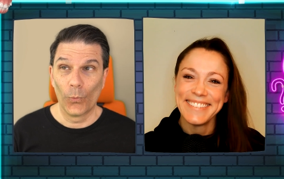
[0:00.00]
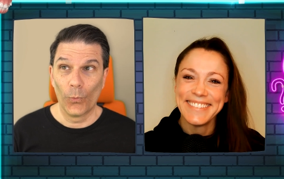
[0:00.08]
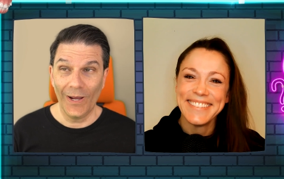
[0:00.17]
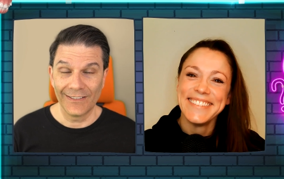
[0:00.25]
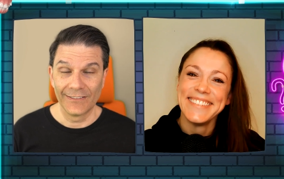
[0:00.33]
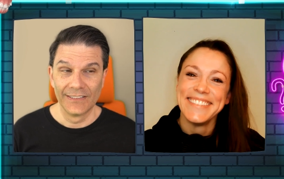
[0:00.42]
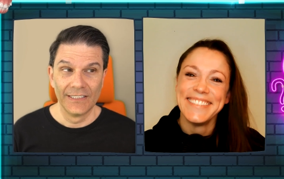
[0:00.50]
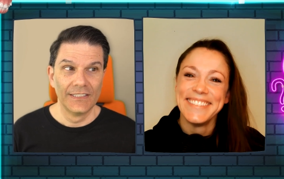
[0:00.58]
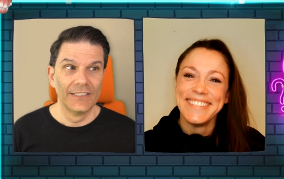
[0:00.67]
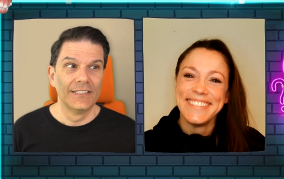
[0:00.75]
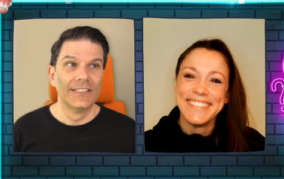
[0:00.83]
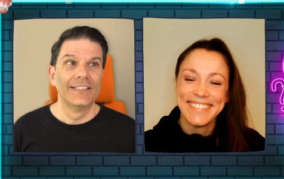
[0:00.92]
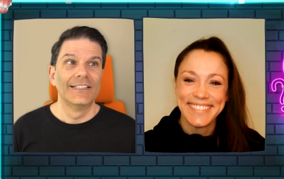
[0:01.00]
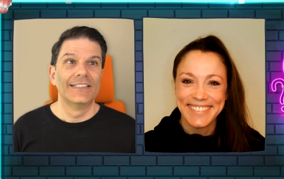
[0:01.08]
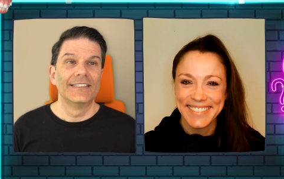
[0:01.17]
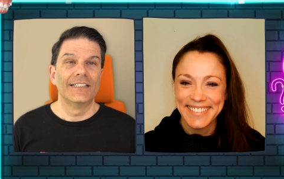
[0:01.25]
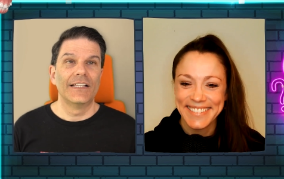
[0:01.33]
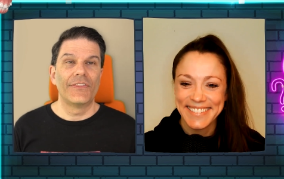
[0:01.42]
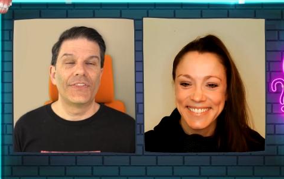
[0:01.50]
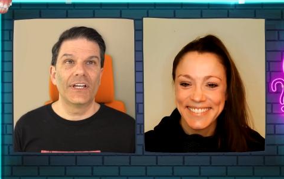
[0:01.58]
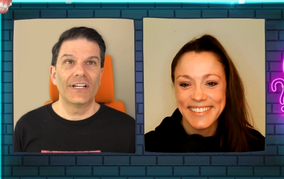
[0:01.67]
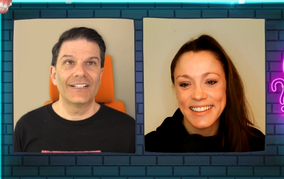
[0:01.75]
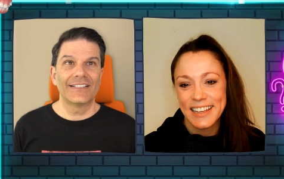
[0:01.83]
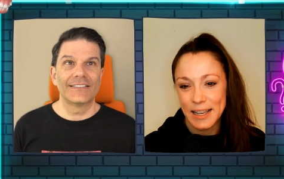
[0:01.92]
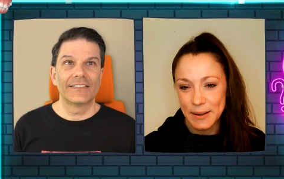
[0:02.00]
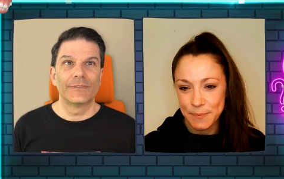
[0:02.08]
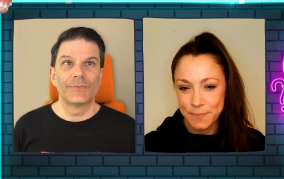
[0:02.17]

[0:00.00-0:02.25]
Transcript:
Speaker 1: Well, the